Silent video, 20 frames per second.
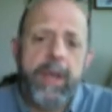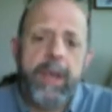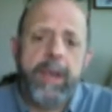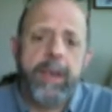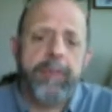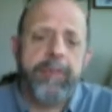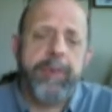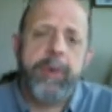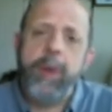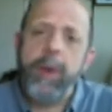
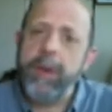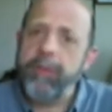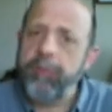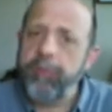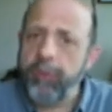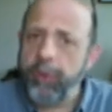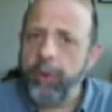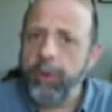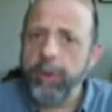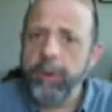If you have
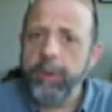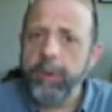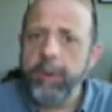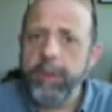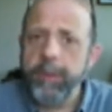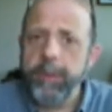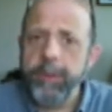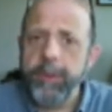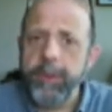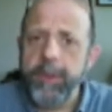Charter
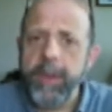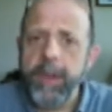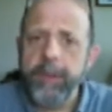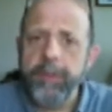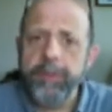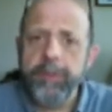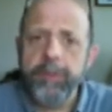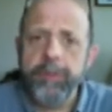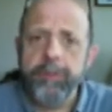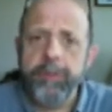
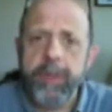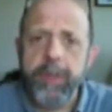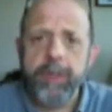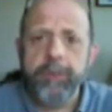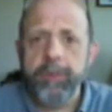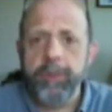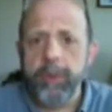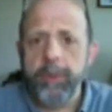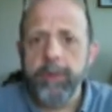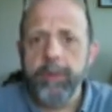communications, if you
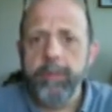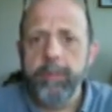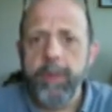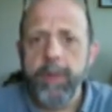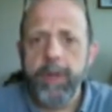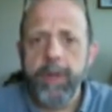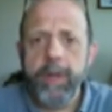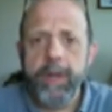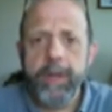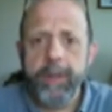got Charter
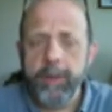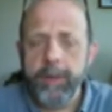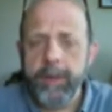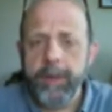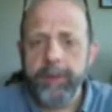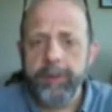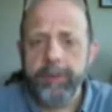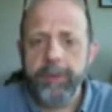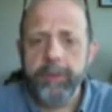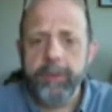
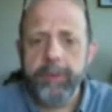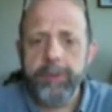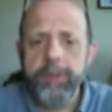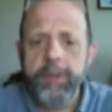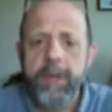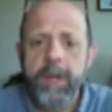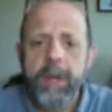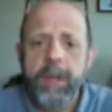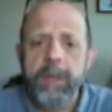internet service,